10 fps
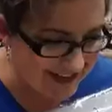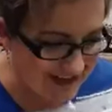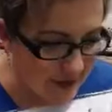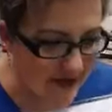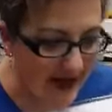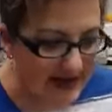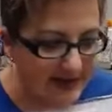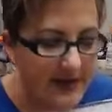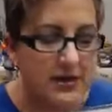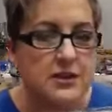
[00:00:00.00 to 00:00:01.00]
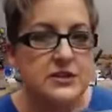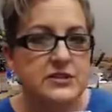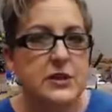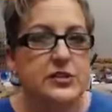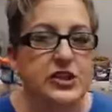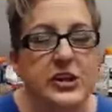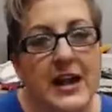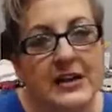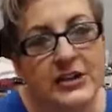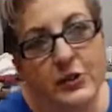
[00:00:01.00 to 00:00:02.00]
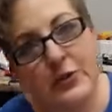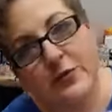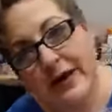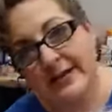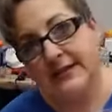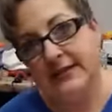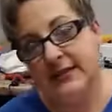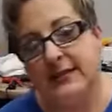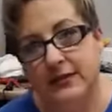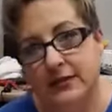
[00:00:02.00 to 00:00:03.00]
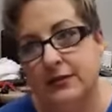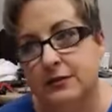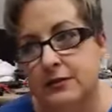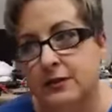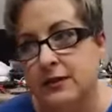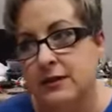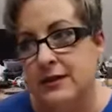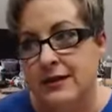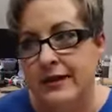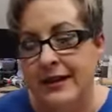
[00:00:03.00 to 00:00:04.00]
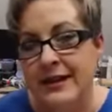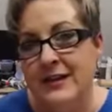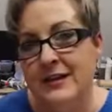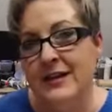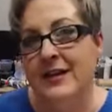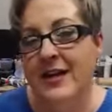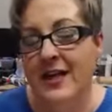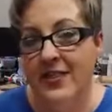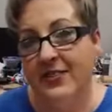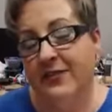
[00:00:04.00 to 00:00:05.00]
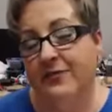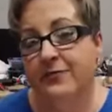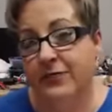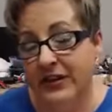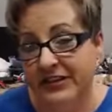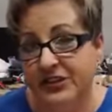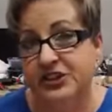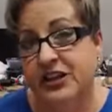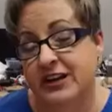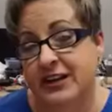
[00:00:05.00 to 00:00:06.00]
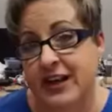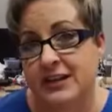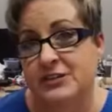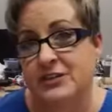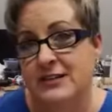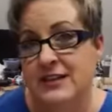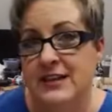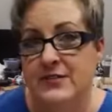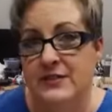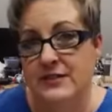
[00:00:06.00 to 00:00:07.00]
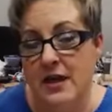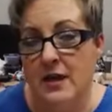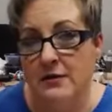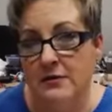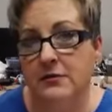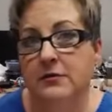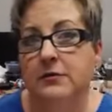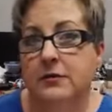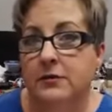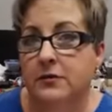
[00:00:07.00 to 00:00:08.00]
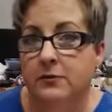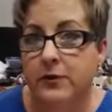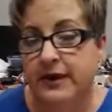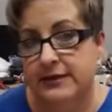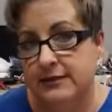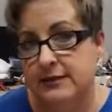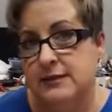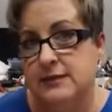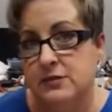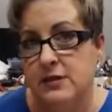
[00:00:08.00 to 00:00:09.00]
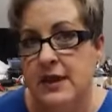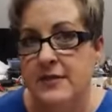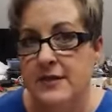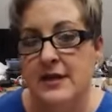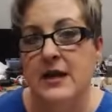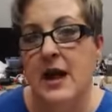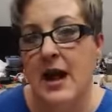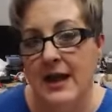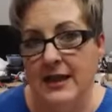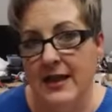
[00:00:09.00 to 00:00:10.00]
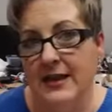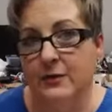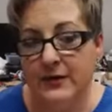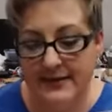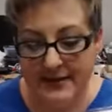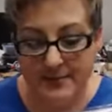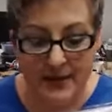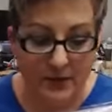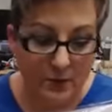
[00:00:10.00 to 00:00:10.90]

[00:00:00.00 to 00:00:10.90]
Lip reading: So yes, so should I do a raised stencil in the vintage duck egg just to give a subtle raised stencil and then highlight it with some